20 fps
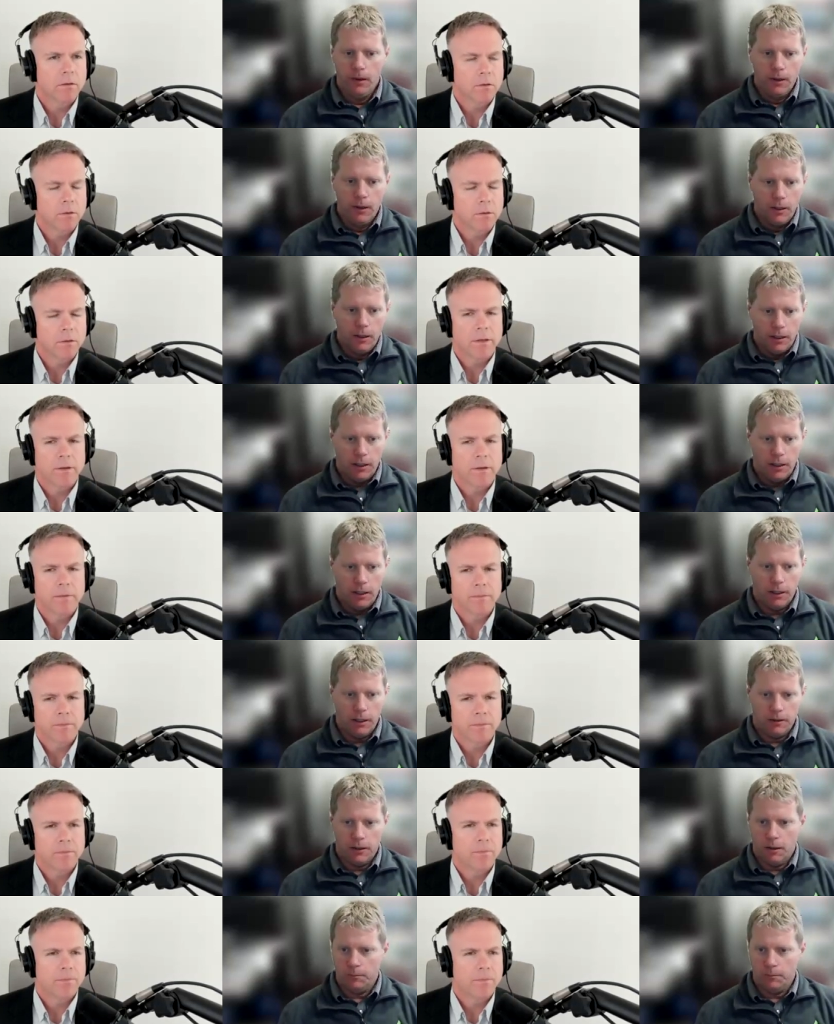Speaker 1: Yeah. And
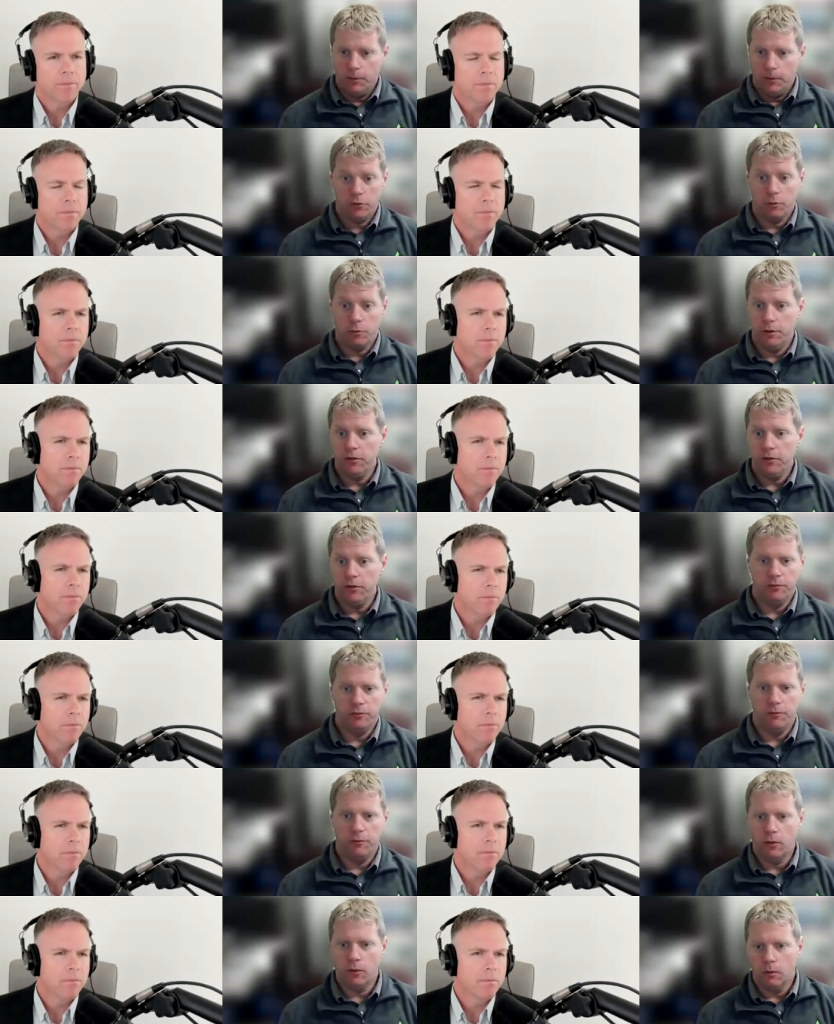uh, there's a reason
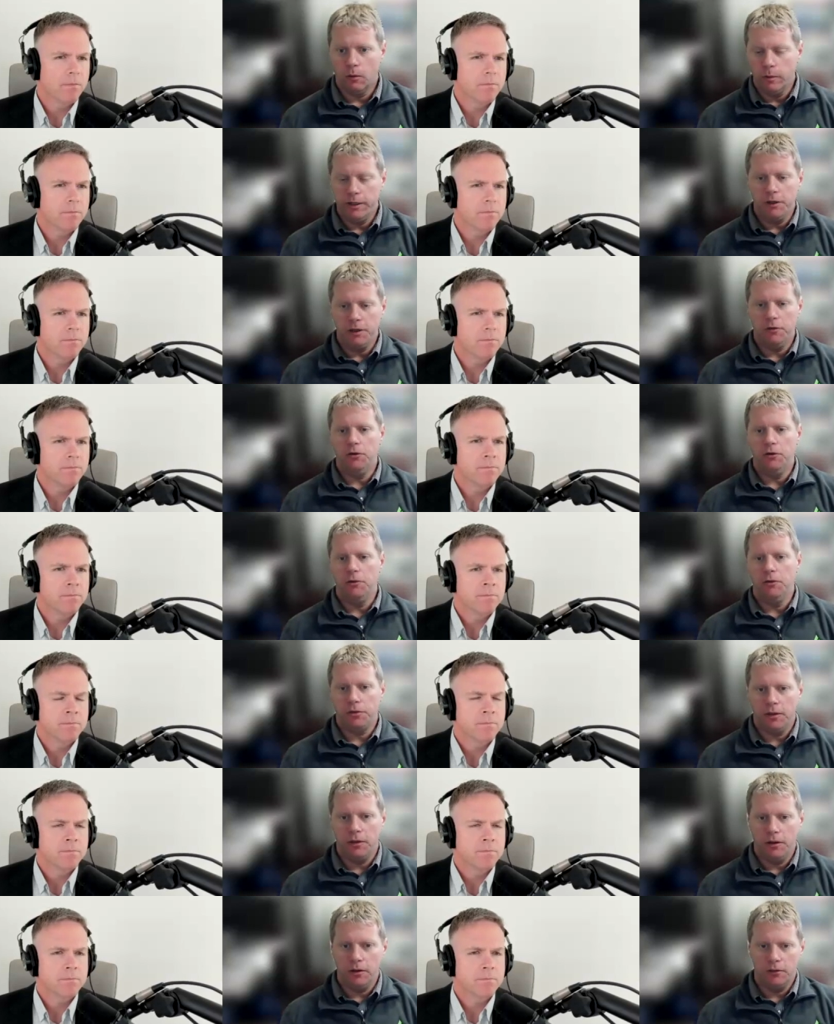for it. We can do
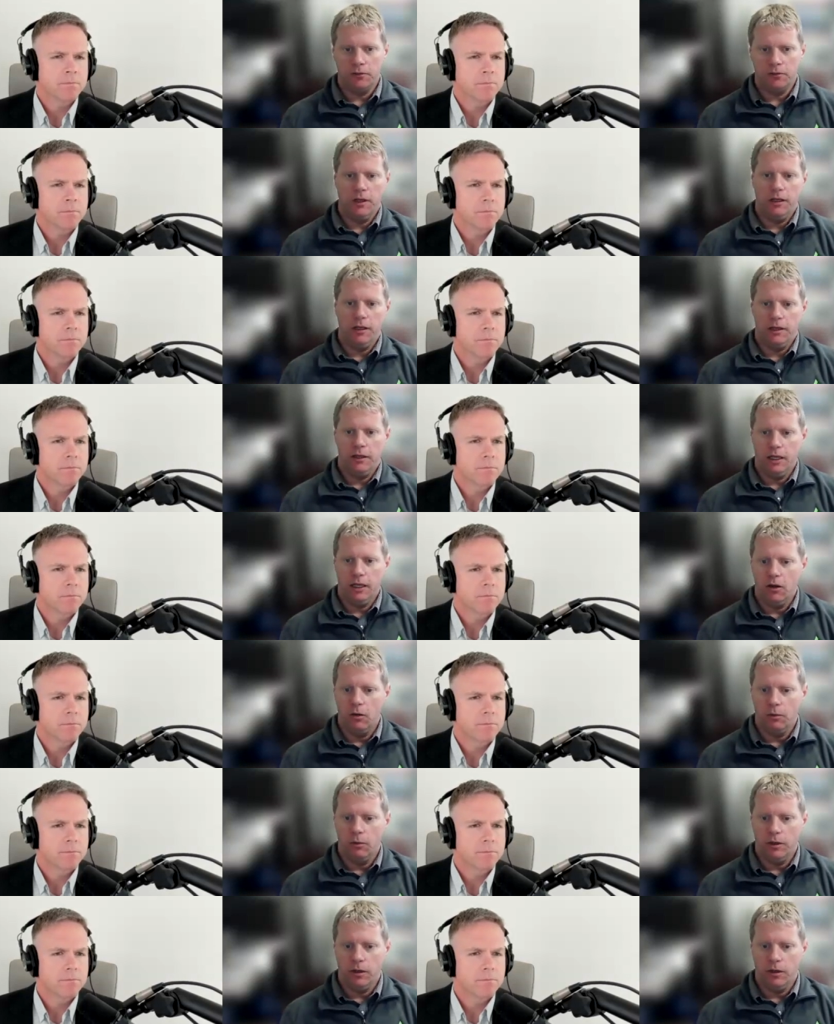things that that no
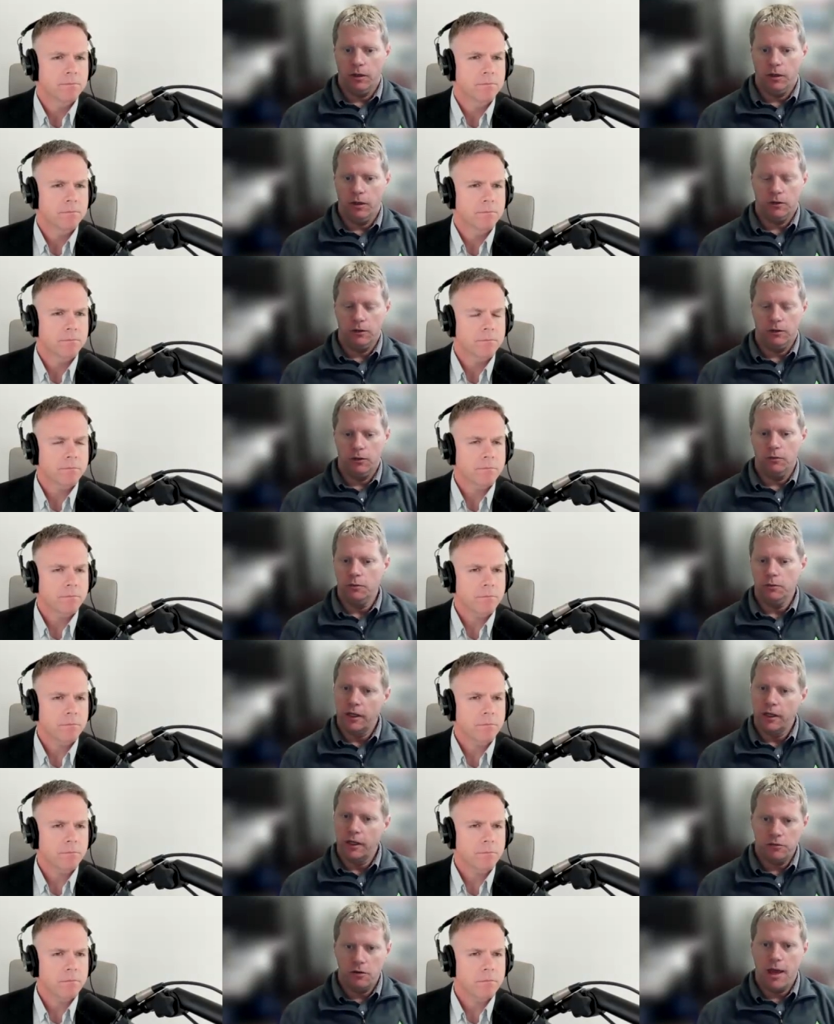one else can do unless
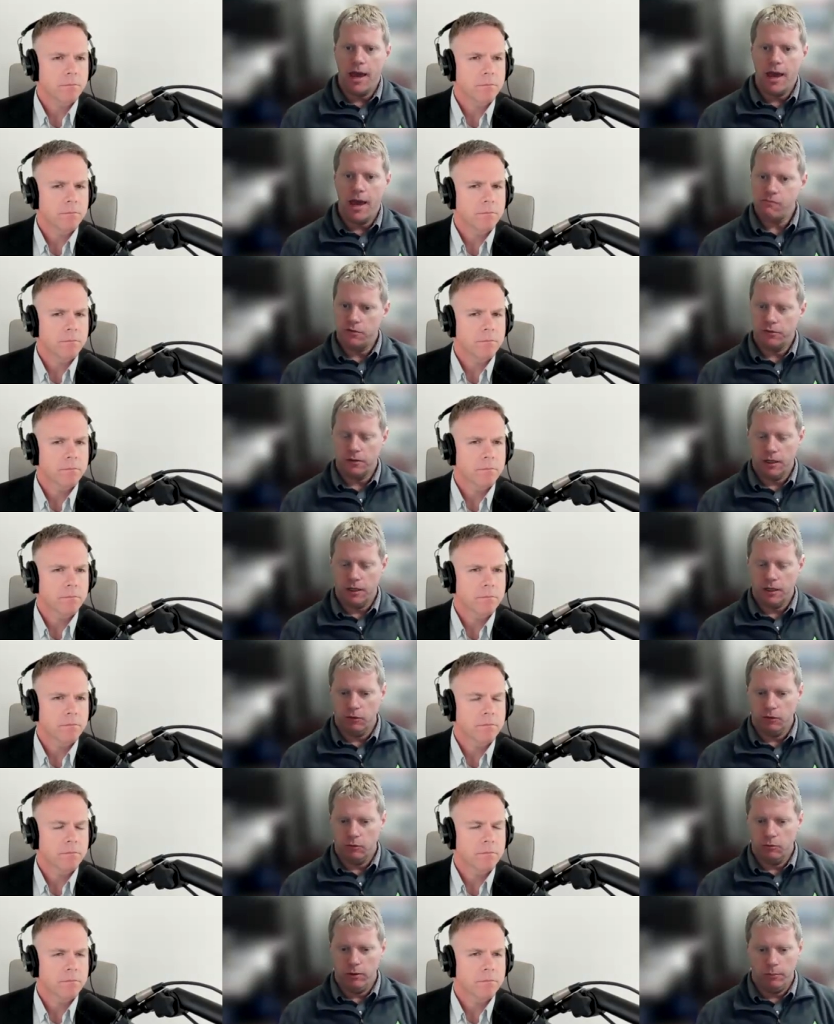you have this kind of
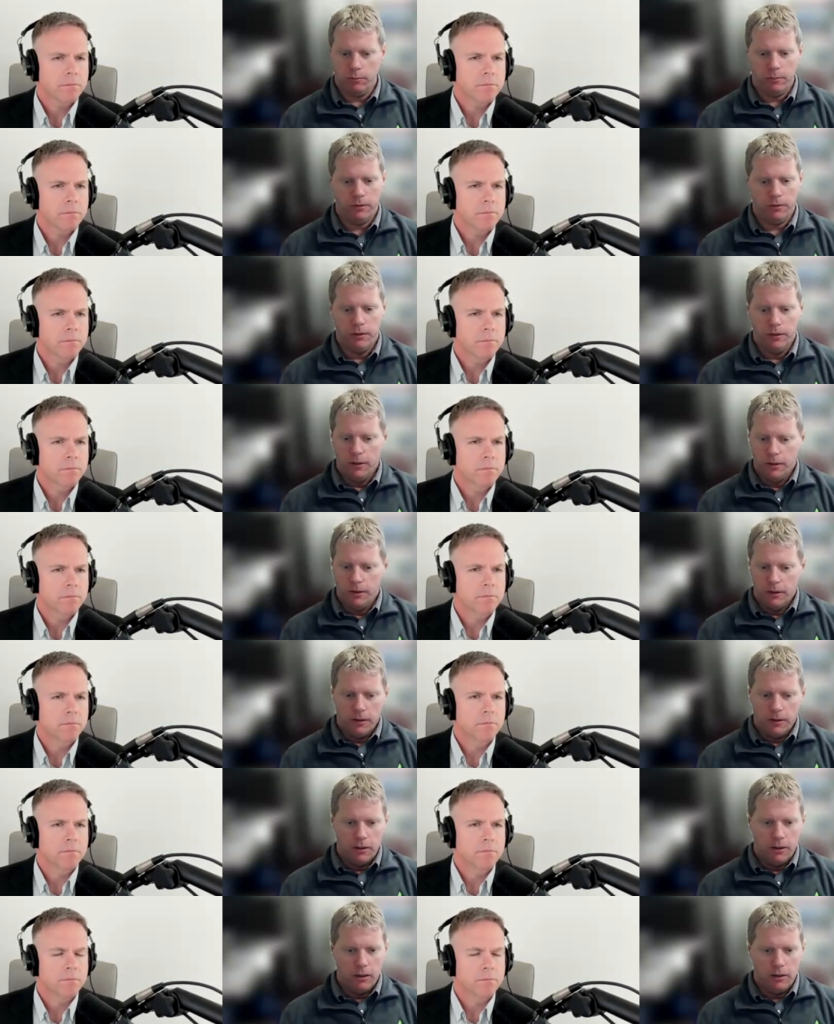equipment.
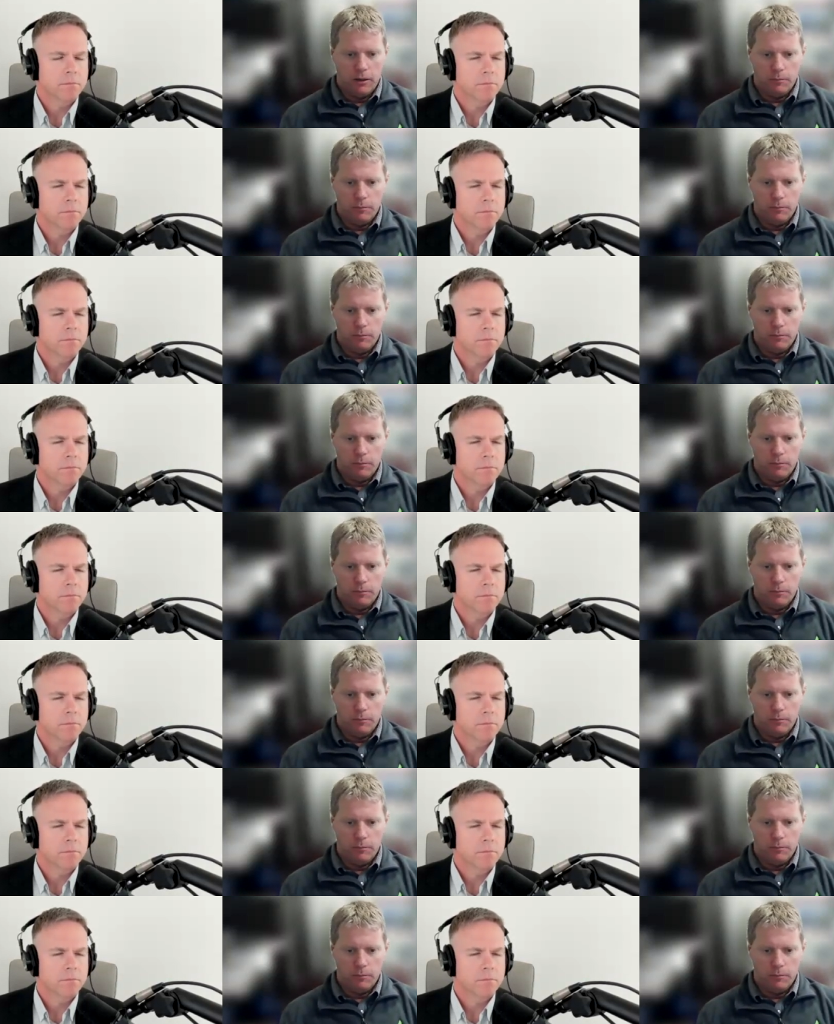Mm